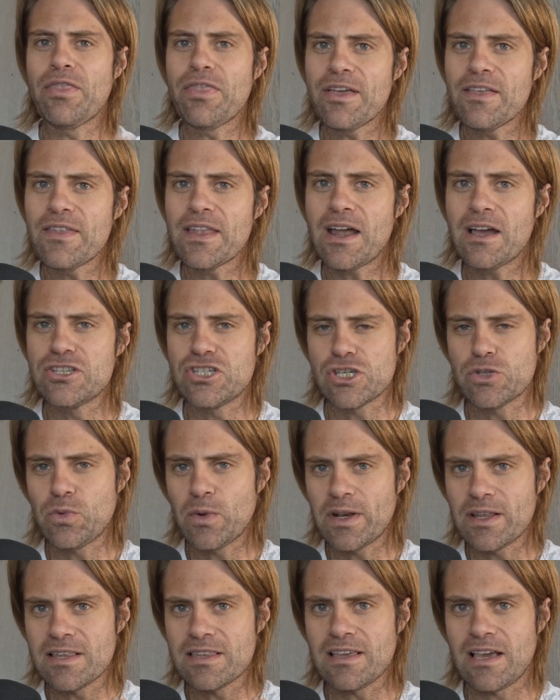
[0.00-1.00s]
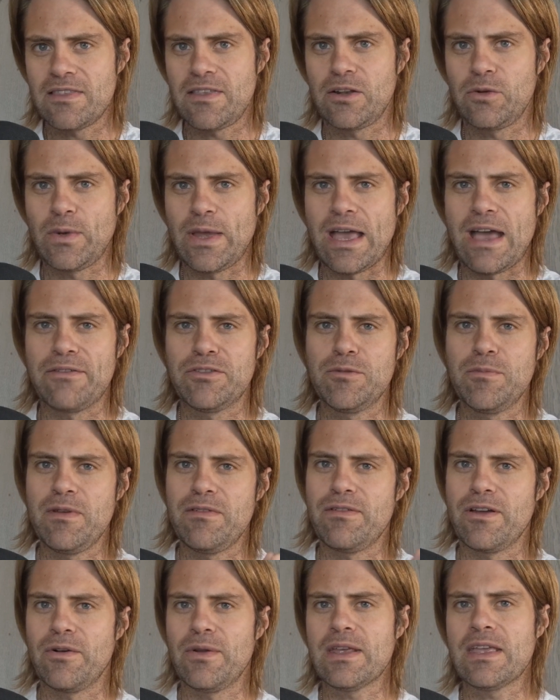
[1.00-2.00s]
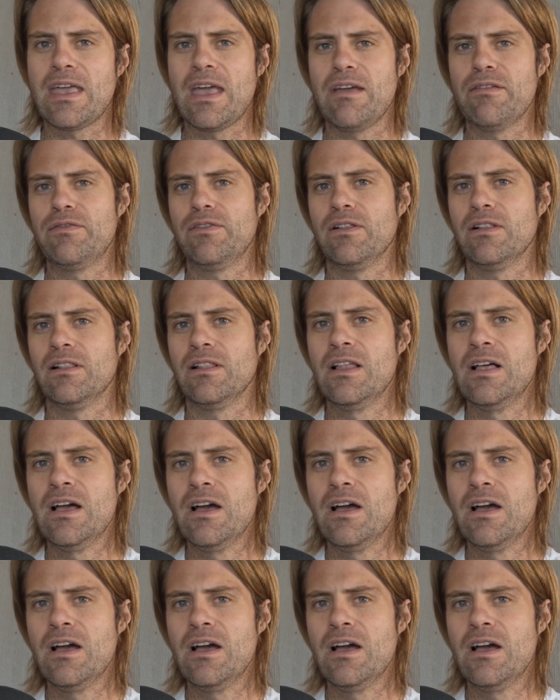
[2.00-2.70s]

thing that I just want to say that we have to be very careful